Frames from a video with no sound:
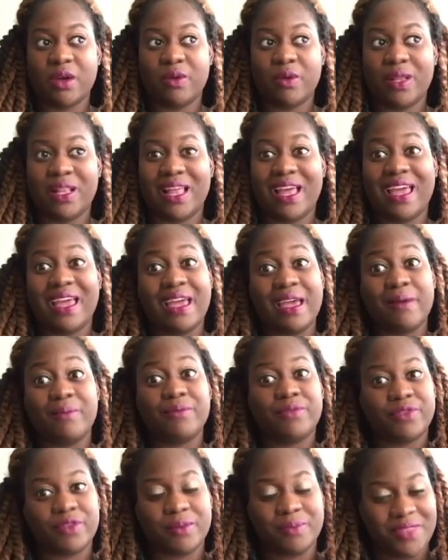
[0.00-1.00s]
Well, I
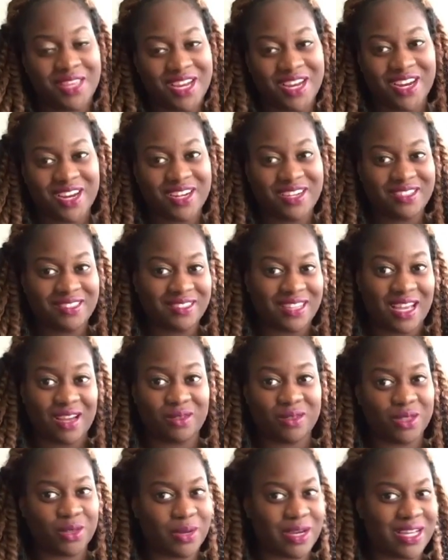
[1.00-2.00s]
am from there.
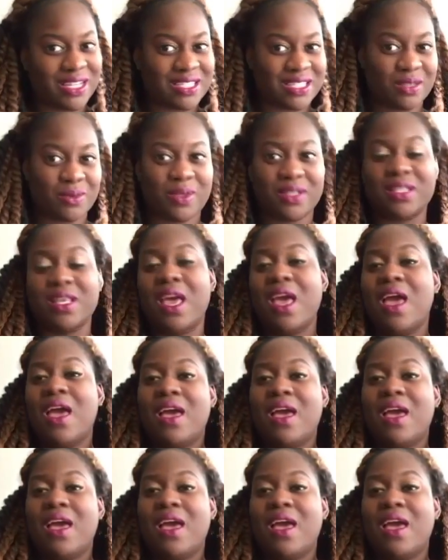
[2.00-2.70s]
I don't know why I said that.